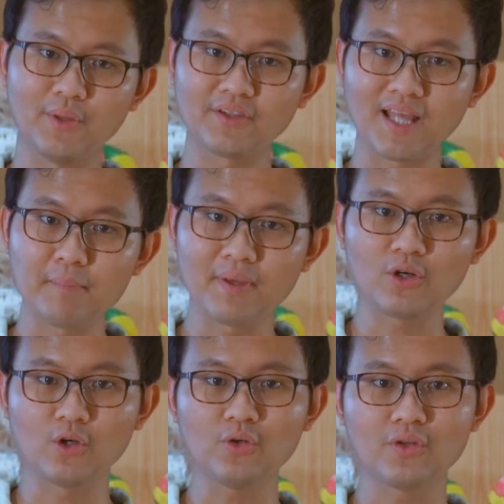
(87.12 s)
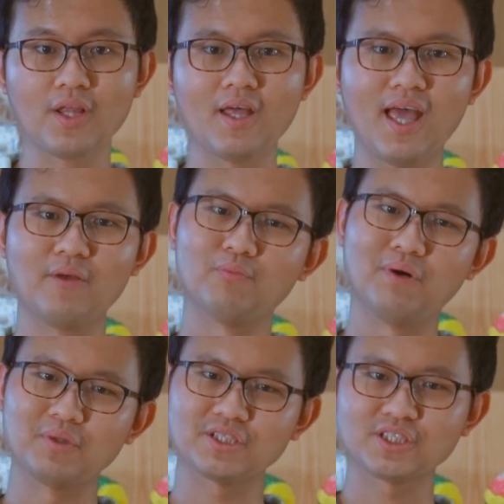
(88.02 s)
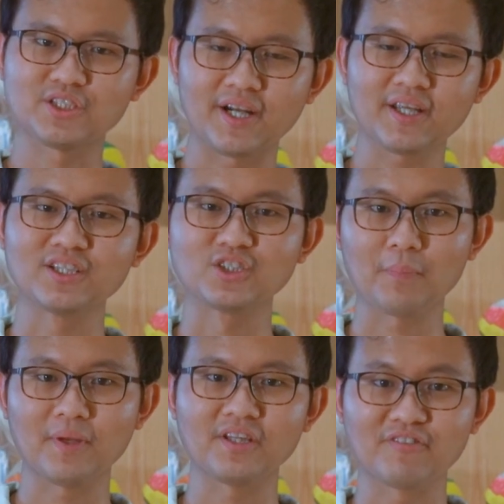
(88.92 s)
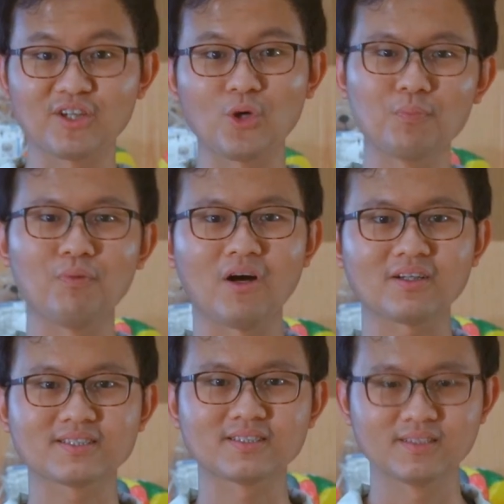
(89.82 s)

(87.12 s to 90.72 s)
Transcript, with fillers: without typing code, and, but we're just dragging and dropping different code blocks.